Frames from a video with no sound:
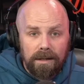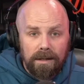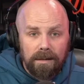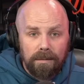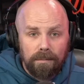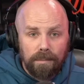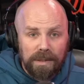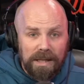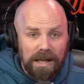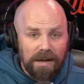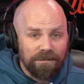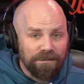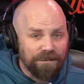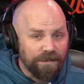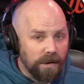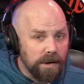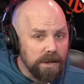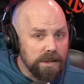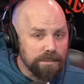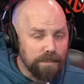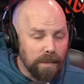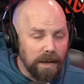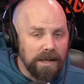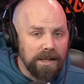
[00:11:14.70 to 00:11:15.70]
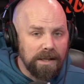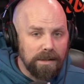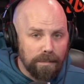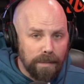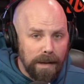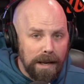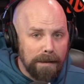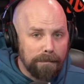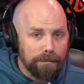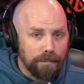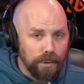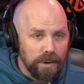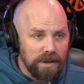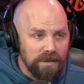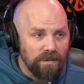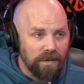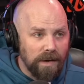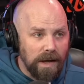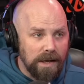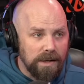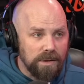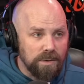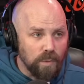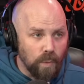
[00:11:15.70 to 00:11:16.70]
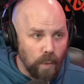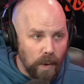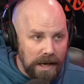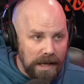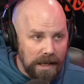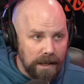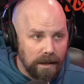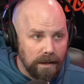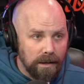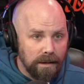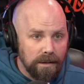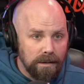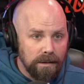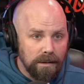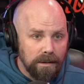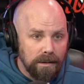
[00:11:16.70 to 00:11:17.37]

But that first Money in the Bank briefcase win,